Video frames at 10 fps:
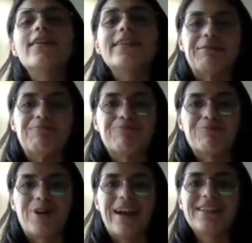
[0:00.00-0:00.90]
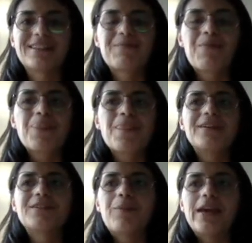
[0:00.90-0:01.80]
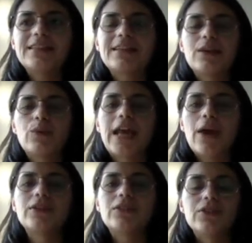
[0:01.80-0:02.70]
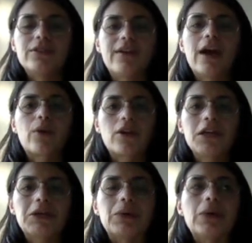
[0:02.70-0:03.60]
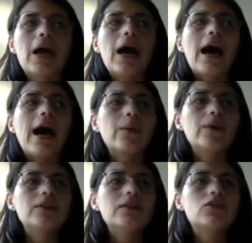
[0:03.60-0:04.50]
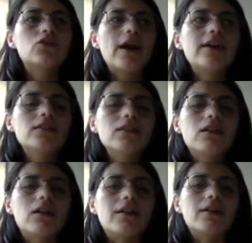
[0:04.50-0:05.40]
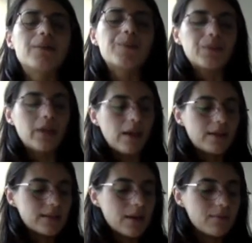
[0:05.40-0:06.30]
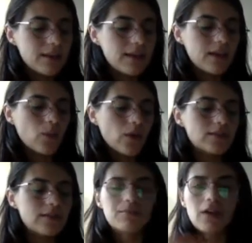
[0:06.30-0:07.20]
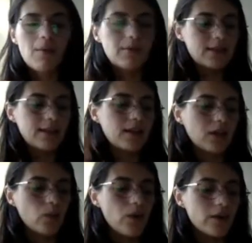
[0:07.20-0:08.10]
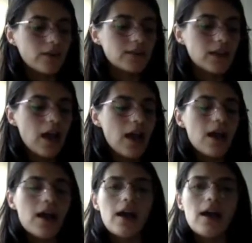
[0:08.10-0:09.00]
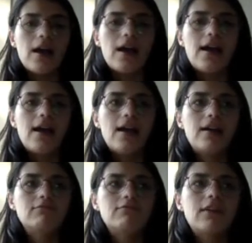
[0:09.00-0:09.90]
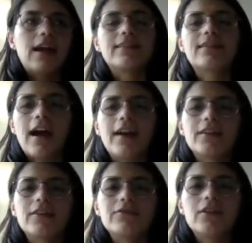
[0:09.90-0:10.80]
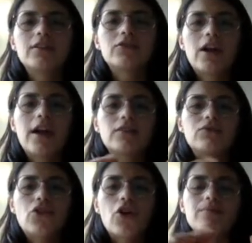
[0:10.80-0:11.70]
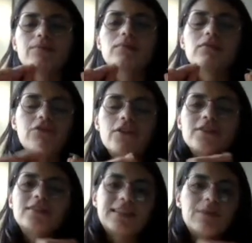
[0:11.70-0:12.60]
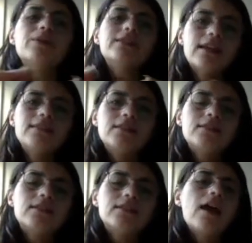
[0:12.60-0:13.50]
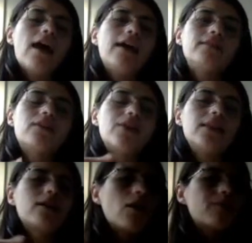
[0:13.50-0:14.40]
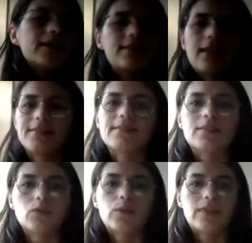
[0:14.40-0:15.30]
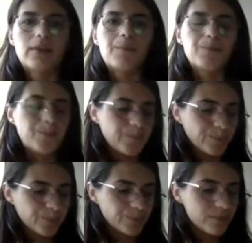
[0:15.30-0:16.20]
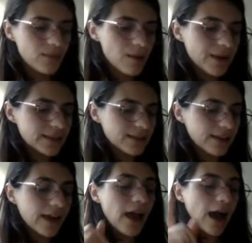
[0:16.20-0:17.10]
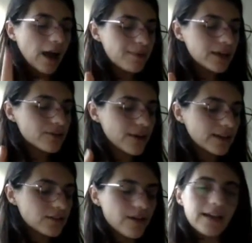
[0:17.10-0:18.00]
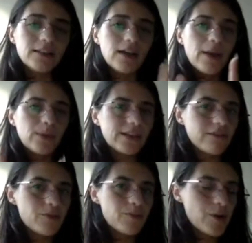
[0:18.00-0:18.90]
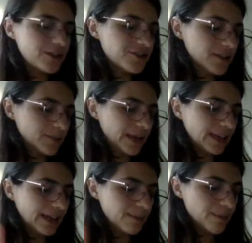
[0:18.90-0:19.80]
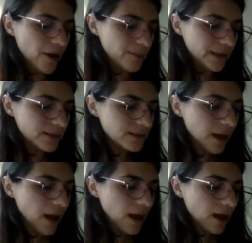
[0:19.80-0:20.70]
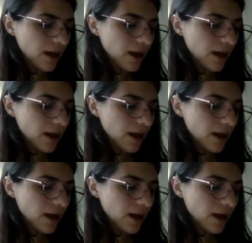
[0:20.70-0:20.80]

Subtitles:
learn them, right? So basically what I would do if I were you, I would try to learn some linking words, some common linking words, and kind of try to form first simple sentences and then really complex sentences with them. Basically, Abby, you raised your hand. I will give you permission to speak in a moment.